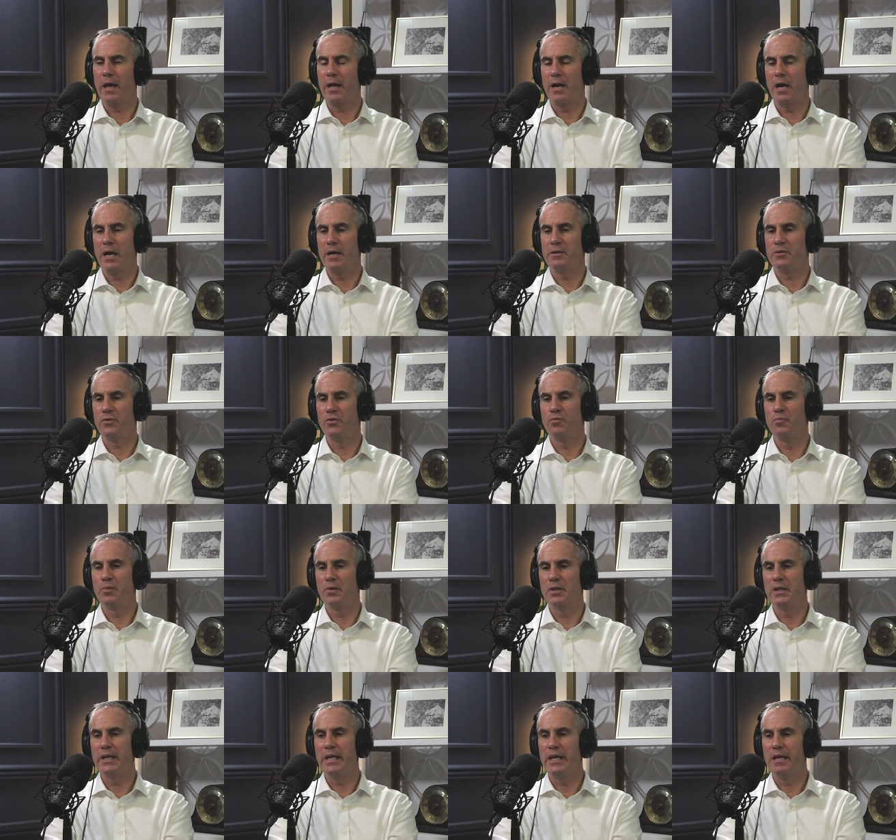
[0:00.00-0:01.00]
And I do
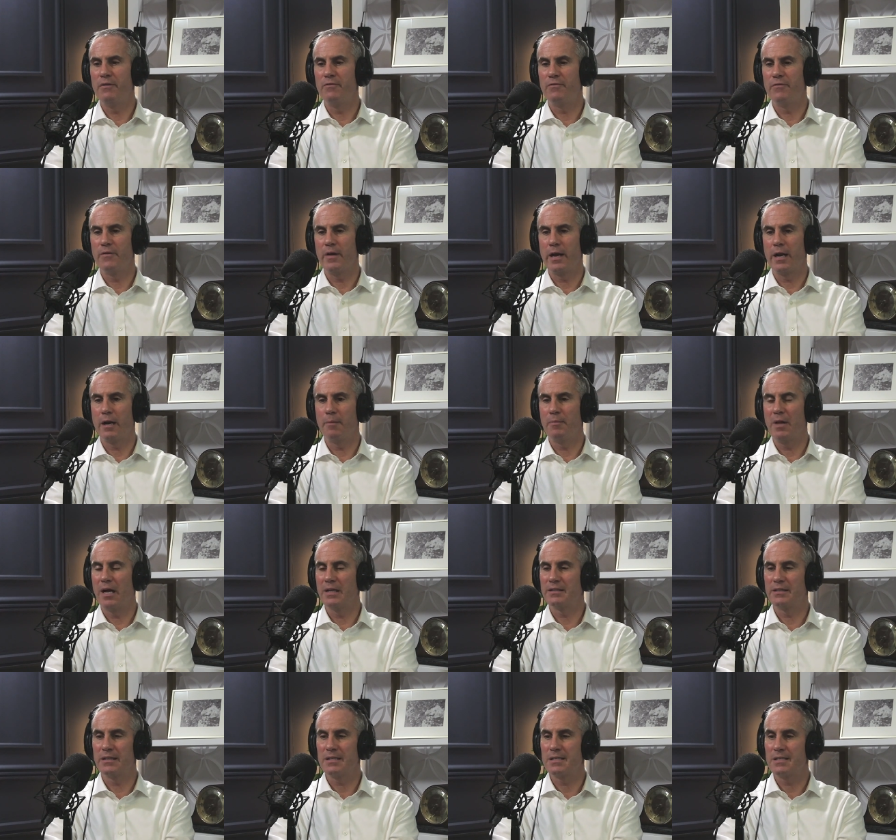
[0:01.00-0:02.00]
believe, and I'm
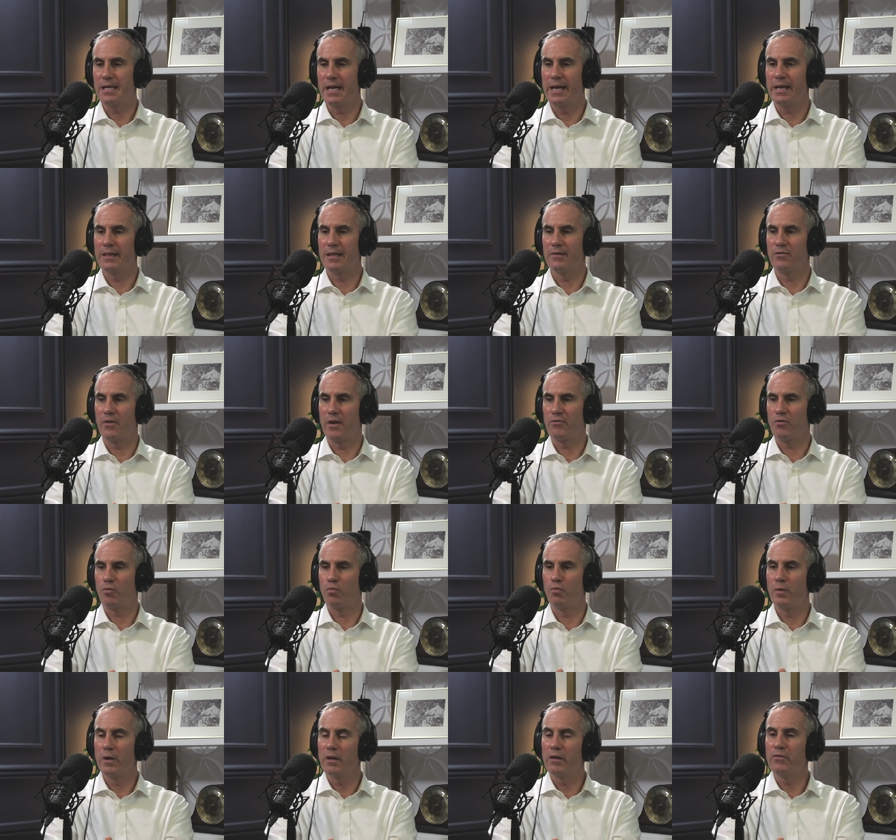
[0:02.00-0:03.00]
not just saying this as a
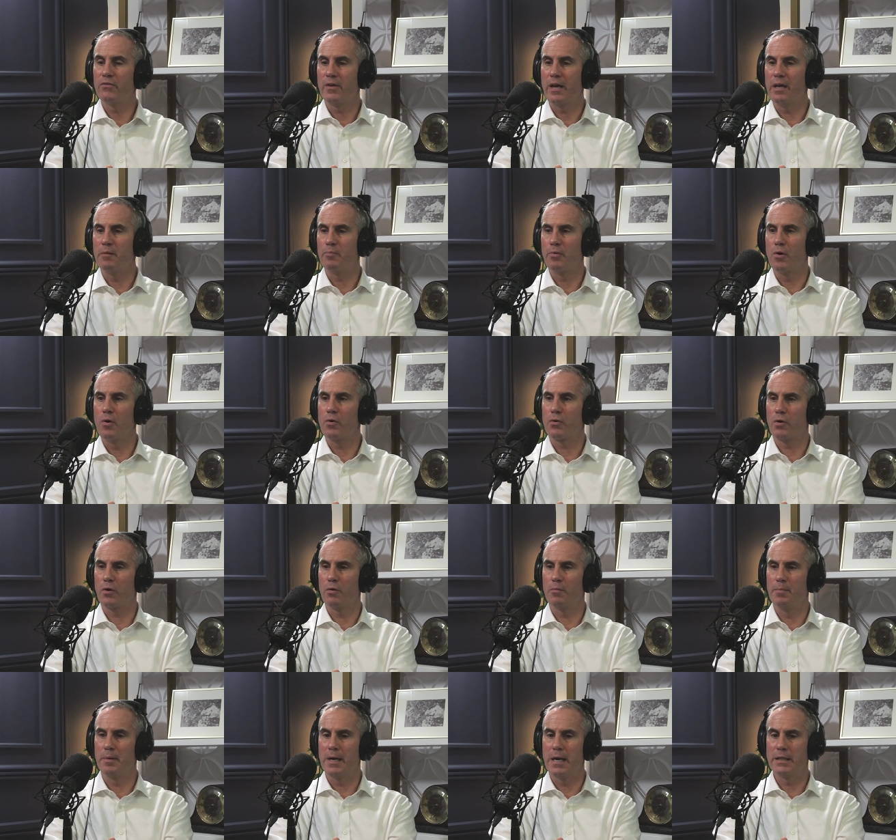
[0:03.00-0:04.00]
real estate
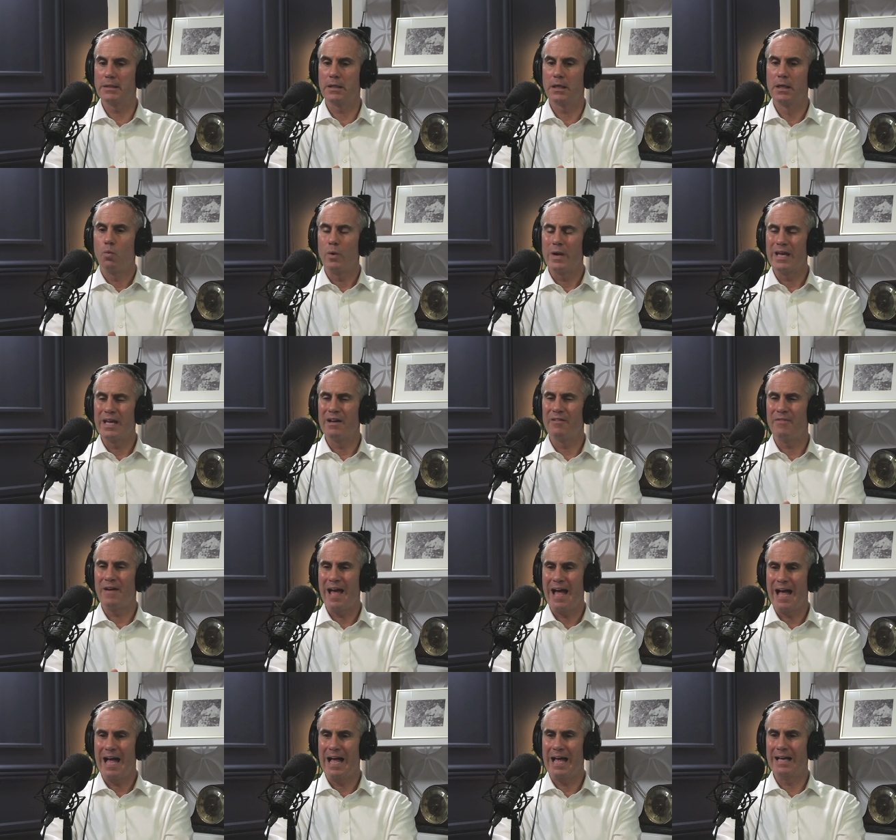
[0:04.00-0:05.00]
broker, but we have
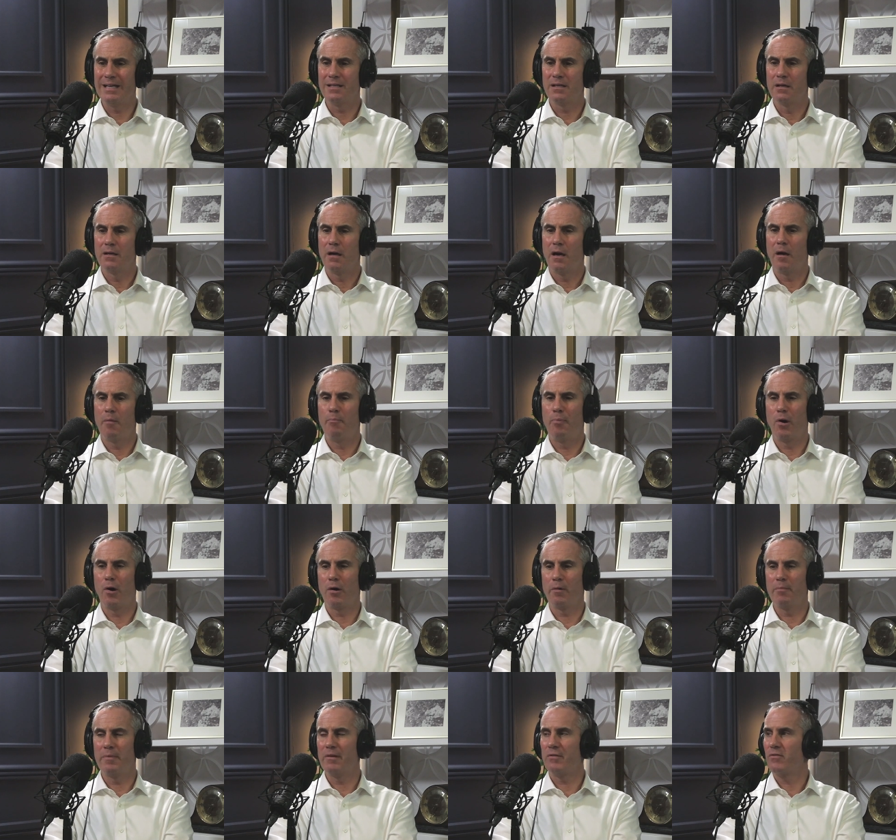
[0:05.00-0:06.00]
had
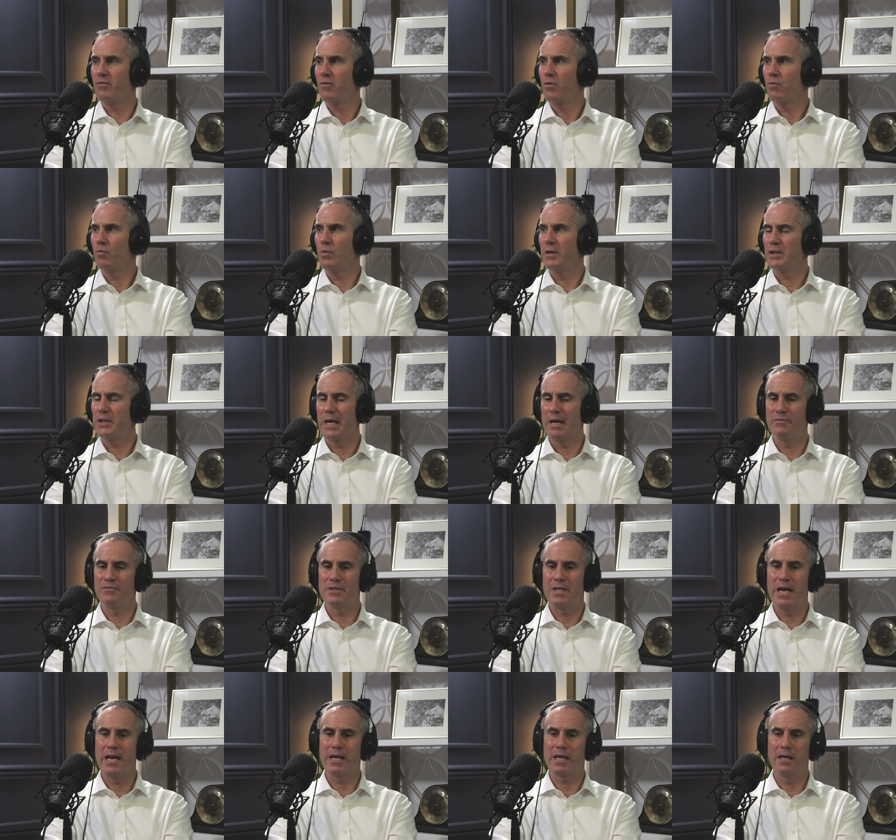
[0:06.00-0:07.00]
apartments which have
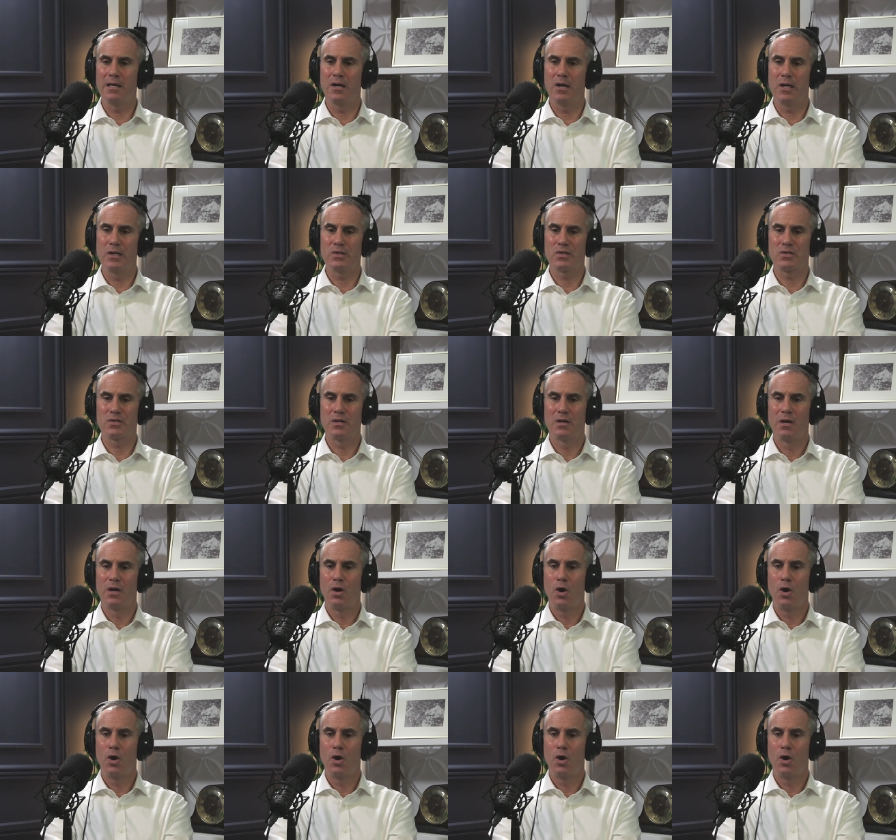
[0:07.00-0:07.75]
taken us